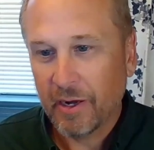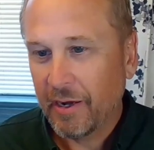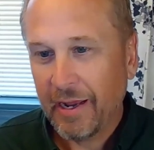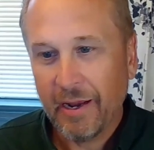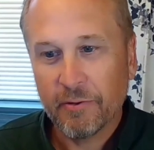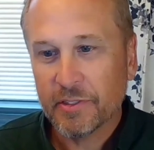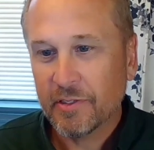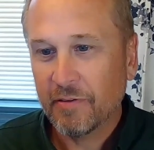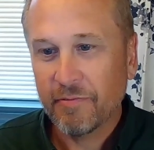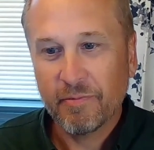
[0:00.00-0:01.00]
of Niagara
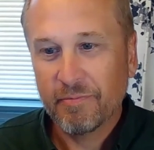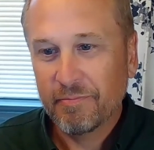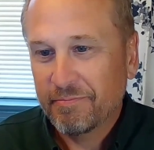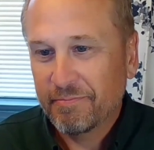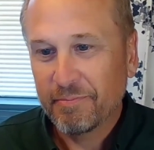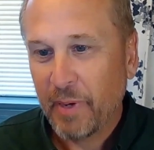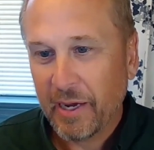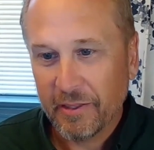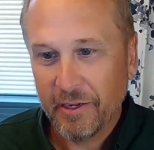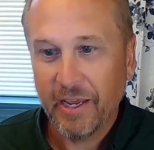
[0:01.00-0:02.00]
stuff back
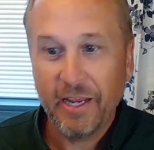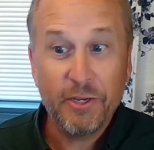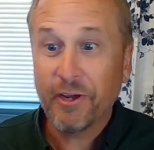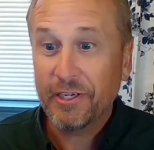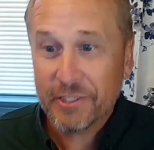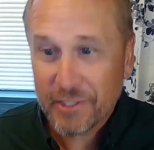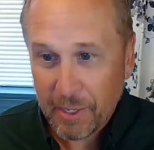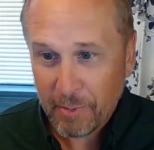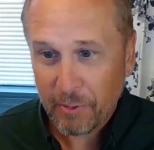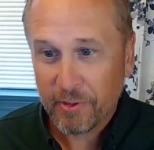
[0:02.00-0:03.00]
in the day, and you guys just
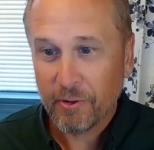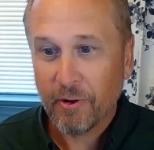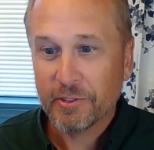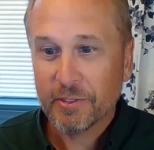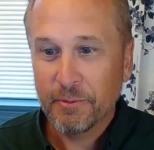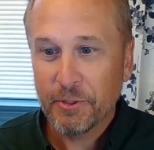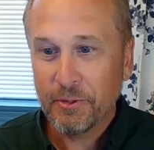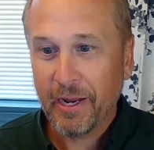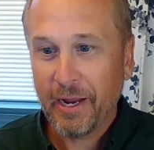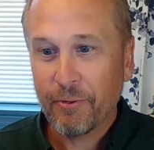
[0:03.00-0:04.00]
came out with your awesome new
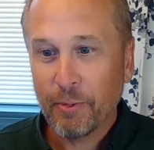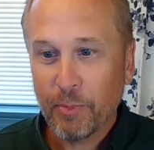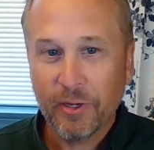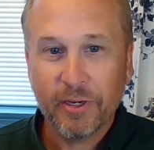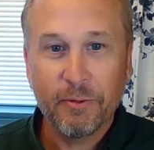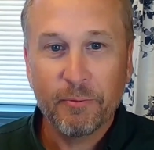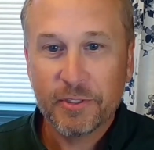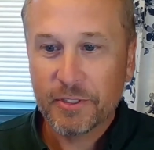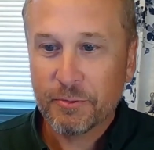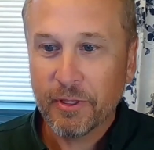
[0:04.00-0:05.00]
Niagara plugin,
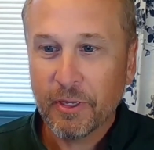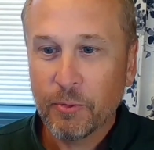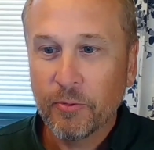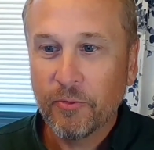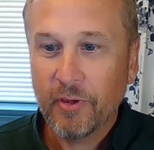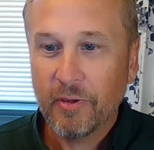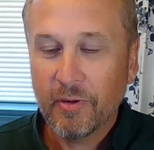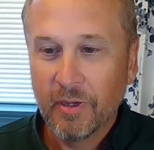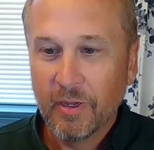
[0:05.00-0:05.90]
which is really cool too,